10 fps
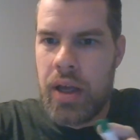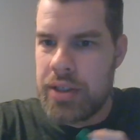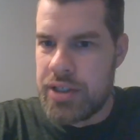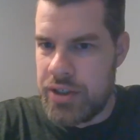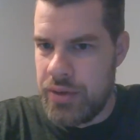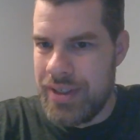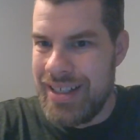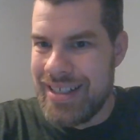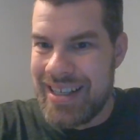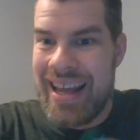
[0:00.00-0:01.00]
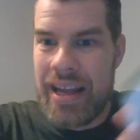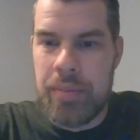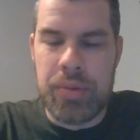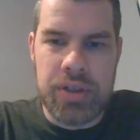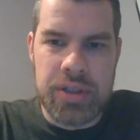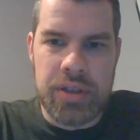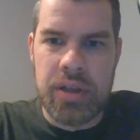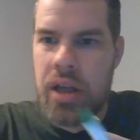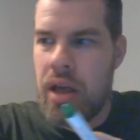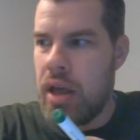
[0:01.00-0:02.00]
a student is a person,
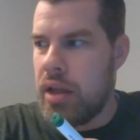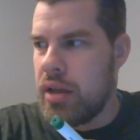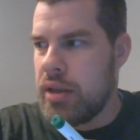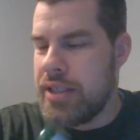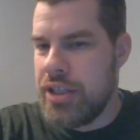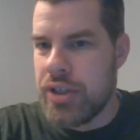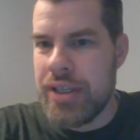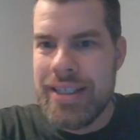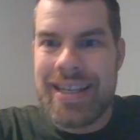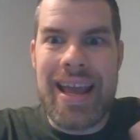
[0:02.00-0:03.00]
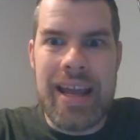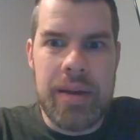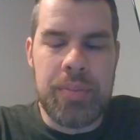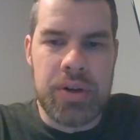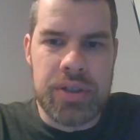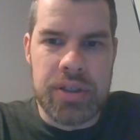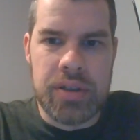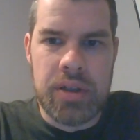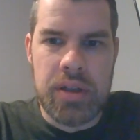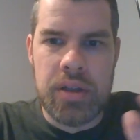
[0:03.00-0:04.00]
a teacher is a
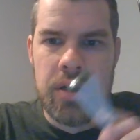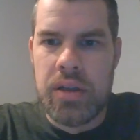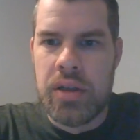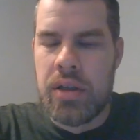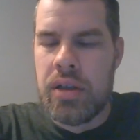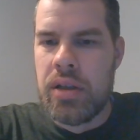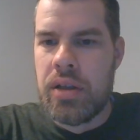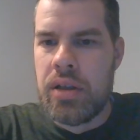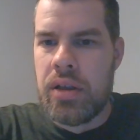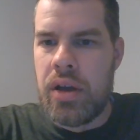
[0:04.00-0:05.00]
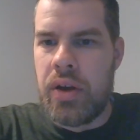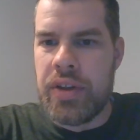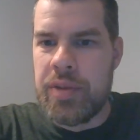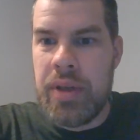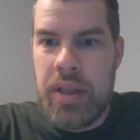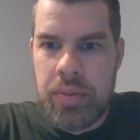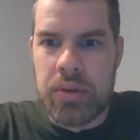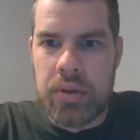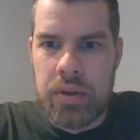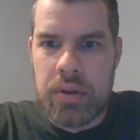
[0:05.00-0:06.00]
person, all these
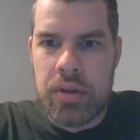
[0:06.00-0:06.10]
people